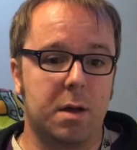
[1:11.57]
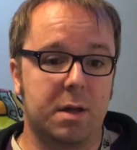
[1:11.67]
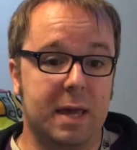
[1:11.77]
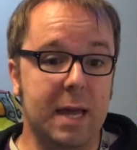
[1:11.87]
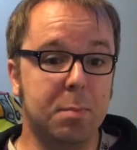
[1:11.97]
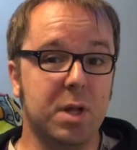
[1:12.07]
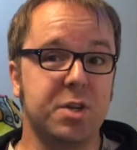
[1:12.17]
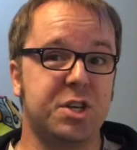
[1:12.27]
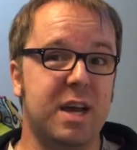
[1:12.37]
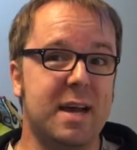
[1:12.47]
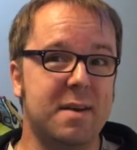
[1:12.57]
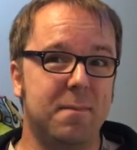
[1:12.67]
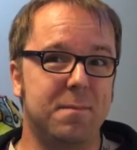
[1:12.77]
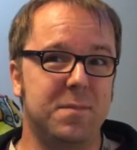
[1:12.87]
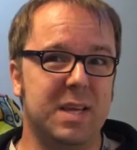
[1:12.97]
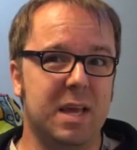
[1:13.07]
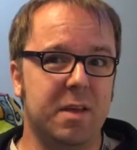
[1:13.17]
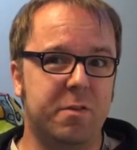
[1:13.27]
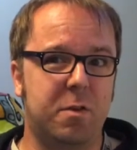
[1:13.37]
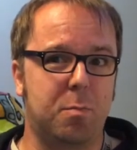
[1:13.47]
Cate Blanchett
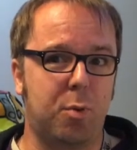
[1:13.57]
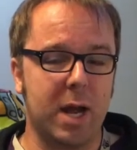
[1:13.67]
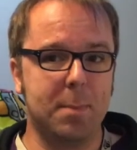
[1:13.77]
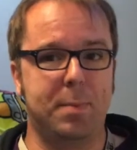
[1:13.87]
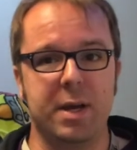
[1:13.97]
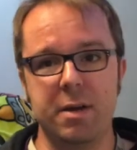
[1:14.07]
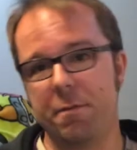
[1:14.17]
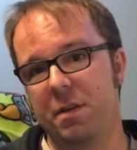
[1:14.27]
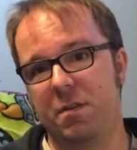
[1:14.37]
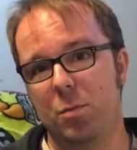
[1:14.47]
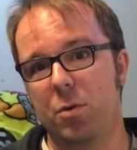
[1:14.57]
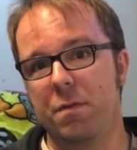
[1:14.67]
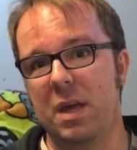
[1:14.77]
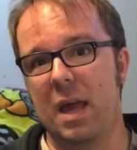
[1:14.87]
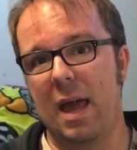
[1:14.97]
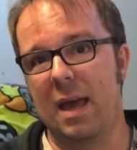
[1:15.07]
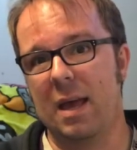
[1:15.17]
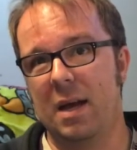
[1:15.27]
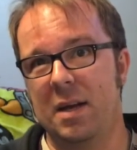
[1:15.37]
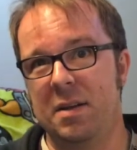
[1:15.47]
is the Brad Pitt of this movie,
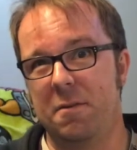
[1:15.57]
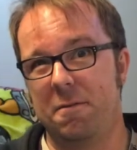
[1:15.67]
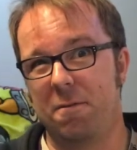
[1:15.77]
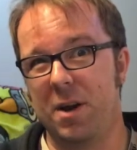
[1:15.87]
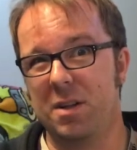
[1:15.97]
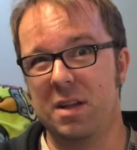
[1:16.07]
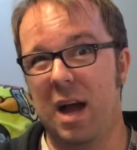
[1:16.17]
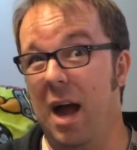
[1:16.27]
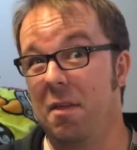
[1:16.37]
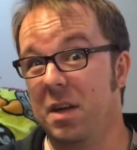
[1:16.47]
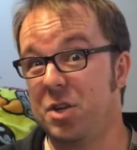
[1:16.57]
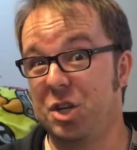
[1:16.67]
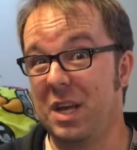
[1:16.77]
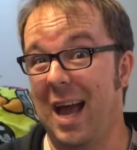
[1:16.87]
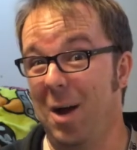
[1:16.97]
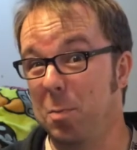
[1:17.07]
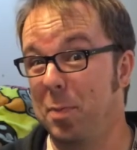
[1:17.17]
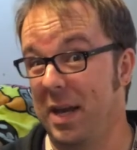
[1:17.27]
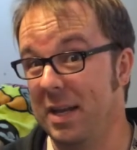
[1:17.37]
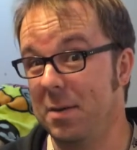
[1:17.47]
and frankly, I think she
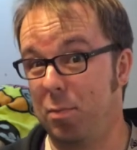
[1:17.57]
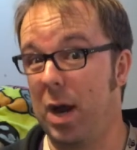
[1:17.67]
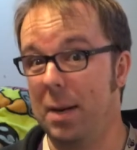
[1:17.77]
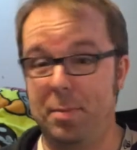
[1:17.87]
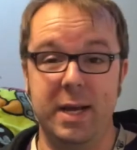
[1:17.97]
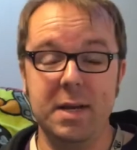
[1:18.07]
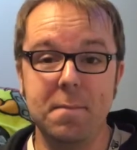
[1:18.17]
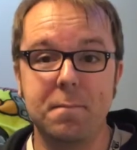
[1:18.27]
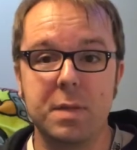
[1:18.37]
outpitted Brad Pitt.